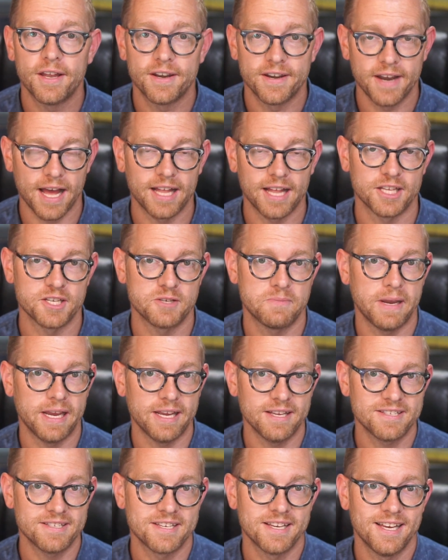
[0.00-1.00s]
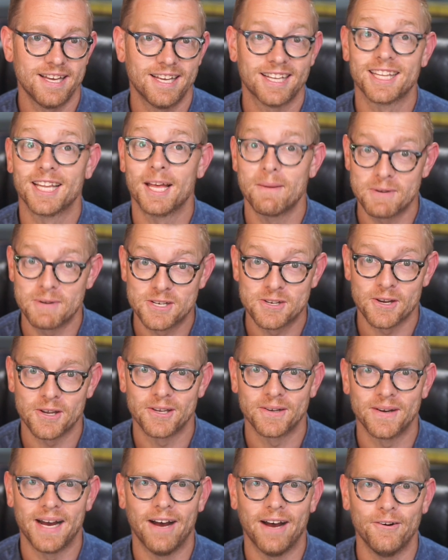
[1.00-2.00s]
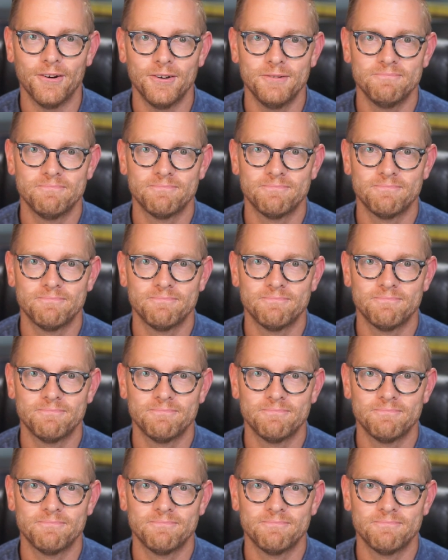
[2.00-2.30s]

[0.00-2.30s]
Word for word: knowledge base. Let me show you how.